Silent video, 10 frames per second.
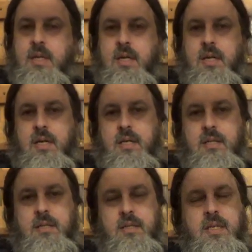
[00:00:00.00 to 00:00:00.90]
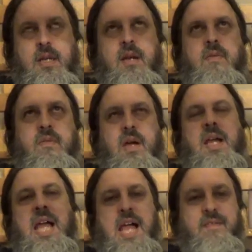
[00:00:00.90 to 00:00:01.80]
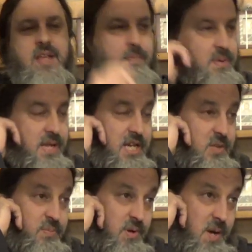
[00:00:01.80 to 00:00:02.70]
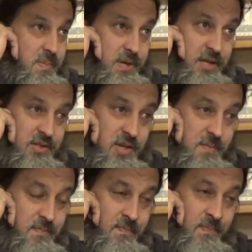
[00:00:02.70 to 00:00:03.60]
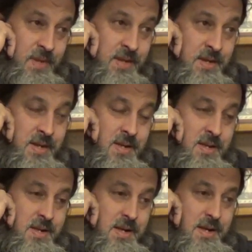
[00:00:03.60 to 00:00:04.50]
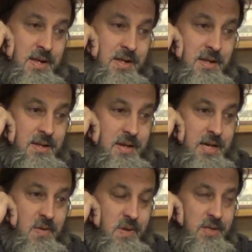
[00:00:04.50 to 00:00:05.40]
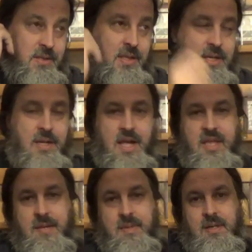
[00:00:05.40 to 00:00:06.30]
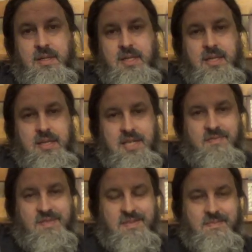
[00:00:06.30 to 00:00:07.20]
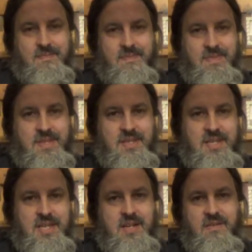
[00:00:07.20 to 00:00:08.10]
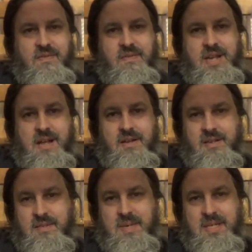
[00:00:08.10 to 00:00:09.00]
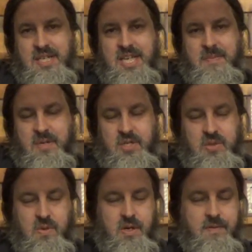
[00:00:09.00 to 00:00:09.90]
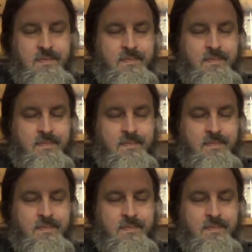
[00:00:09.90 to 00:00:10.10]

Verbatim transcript: uh, not having it placed properly. So, uh, anyways, uh, I think I'm gonna leave this here for now. I'm gonna be, keep it short,